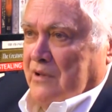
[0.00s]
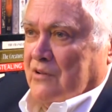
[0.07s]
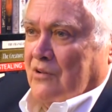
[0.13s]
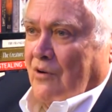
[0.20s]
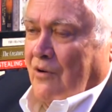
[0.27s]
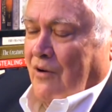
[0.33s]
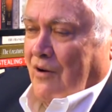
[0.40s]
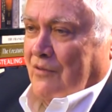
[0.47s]
is
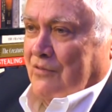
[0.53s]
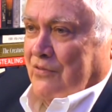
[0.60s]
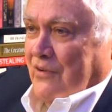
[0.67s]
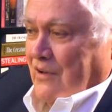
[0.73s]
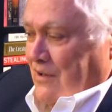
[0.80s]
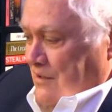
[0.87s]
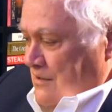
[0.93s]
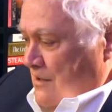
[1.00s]
off,
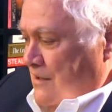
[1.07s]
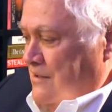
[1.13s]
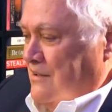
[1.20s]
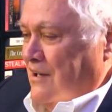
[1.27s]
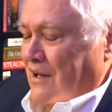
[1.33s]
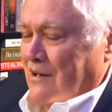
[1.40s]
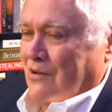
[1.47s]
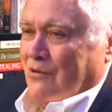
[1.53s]
the
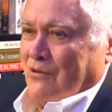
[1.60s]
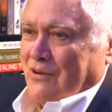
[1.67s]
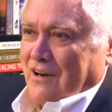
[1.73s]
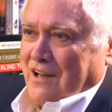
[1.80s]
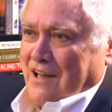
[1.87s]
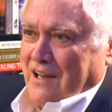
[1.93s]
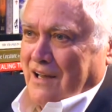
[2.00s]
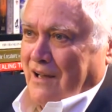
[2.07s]
tunnel
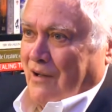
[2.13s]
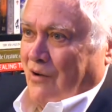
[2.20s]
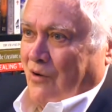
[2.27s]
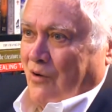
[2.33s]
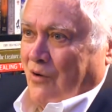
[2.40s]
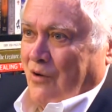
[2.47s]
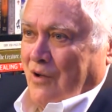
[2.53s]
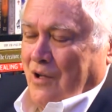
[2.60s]
to
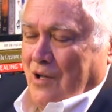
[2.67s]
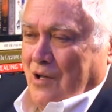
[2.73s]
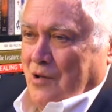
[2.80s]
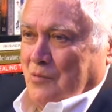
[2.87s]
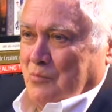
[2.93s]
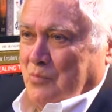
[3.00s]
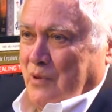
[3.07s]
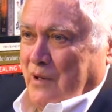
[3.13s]
hell
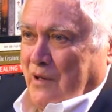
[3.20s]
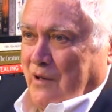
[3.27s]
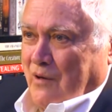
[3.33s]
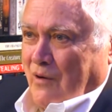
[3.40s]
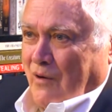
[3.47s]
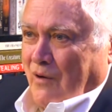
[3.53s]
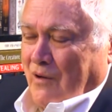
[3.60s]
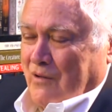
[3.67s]

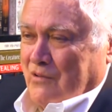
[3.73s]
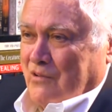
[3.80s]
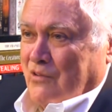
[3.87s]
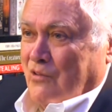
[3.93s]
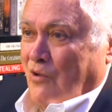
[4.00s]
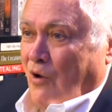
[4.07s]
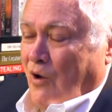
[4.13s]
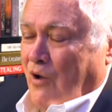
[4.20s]
because
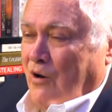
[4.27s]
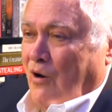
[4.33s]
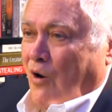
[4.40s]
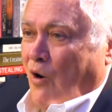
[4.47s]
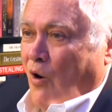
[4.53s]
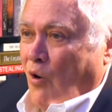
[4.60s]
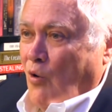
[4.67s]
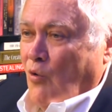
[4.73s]
not
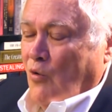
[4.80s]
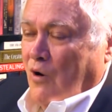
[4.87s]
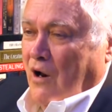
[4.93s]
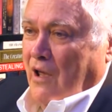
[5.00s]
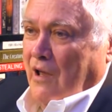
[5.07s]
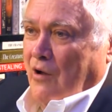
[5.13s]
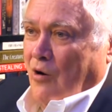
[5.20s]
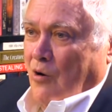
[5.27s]

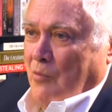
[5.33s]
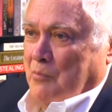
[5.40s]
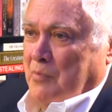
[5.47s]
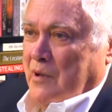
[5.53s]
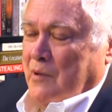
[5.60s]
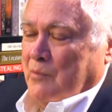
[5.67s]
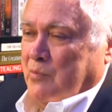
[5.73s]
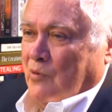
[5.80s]
only are
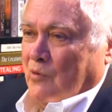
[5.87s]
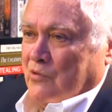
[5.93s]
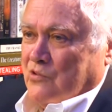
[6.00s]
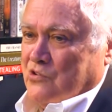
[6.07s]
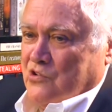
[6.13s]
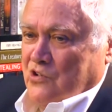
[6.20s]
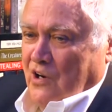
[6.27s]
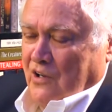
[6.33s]
people
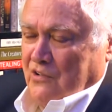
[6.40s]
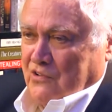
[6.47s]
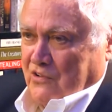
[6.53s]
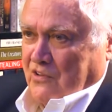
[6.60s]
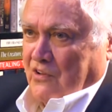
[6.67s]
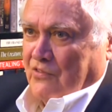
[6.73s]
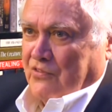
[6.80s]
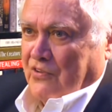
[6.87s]

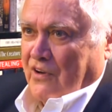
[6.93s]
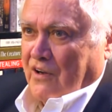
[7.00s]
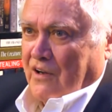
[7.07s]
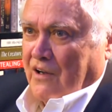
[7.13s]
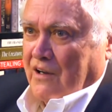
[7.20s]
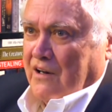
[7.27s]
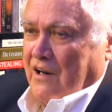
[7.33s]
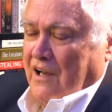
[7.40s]

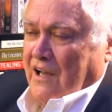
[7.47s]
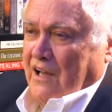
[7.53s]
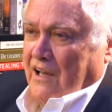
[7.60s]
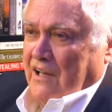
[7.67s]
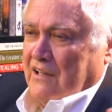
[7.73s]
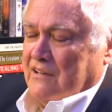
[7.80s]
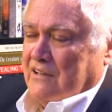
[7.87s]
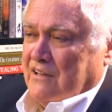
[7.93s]
justified
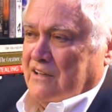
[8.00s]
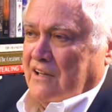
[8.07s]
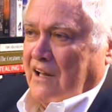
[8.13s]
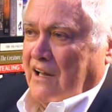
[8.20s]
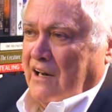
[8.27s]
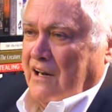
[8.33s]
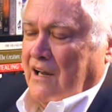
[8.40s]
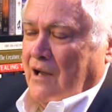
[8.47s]
in
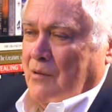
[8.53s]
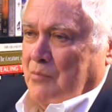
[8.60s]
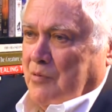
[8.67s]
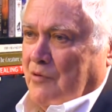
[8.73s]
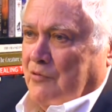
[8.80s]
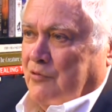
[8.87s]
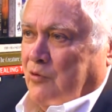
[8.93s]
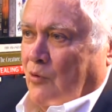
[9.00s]
setting up
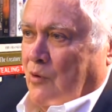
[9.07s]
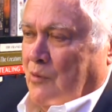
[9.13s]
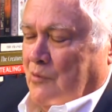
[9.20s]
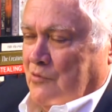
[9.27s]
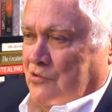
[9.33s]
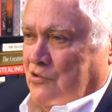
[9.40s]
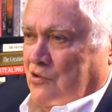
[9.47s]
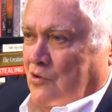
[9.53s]
a
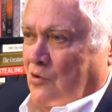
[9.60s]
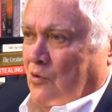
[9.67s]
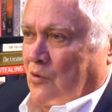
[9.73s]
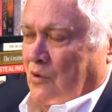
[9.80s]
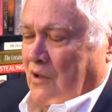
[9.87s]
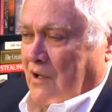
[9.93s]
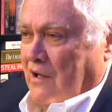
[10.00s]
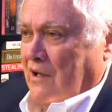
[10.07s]
form of
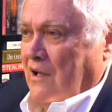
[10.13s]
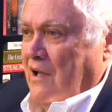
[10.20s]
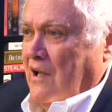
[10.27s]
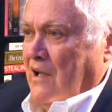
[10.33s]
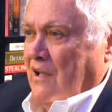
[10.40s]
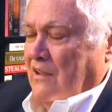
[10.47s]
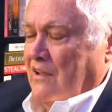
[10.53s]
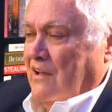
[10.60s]
schooling
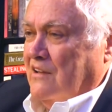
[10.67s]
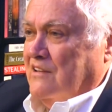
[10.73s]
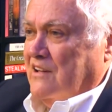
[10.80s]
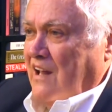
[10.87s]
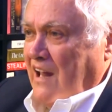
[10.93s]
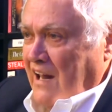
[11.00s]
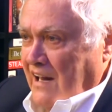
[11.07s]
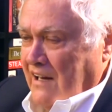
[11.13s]
that's
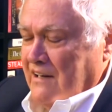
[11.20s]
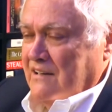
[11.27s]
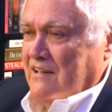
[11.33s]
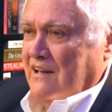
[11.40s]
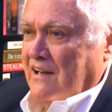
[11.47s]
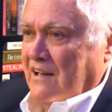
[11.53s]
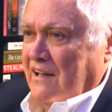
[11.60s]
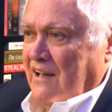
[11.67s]

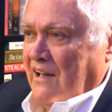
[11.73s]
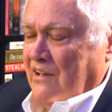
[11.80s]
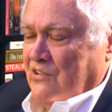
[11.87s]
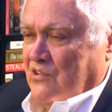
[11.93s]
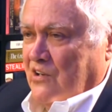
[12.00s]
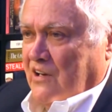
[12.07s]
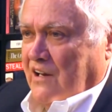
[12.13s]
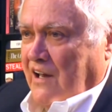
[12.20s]
anti
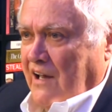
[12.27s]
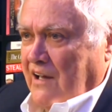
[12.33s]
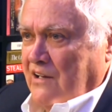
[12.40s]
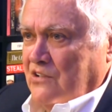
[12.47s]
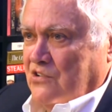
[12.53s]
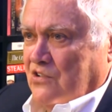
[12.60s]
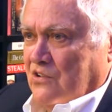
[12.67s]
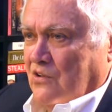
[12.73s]

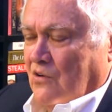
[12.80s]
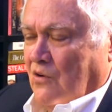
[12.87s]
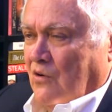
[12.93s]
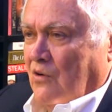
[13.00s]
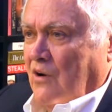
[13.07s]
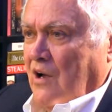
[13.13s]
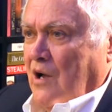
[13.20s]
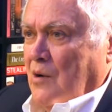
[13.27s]

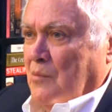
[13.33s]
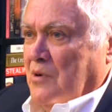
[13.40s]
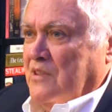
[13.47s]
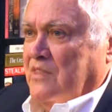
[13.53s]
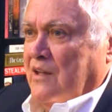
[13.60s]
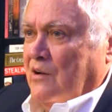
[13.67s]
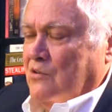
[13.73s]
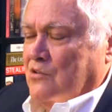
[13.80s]
educational,
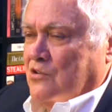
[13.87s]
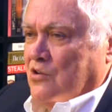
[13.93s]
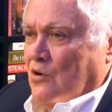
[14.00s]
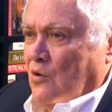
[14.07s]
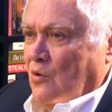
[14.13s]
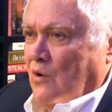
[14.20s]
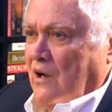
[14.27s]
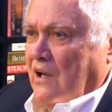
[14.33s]
but they're
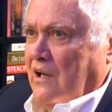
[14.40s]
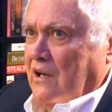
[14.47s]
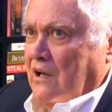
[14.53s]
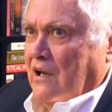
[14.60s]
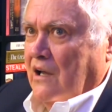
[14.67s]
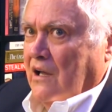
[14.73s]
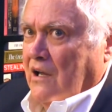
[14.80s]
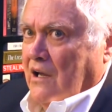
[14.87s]

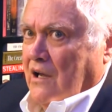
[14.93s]
doing